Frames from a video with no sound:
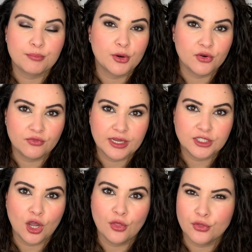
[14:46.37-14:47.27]

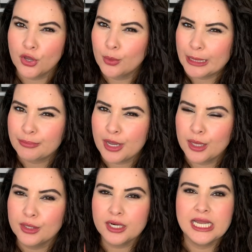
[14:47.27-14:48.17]
perfect on-the-go lip
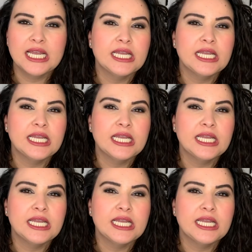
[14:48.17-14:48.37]
color,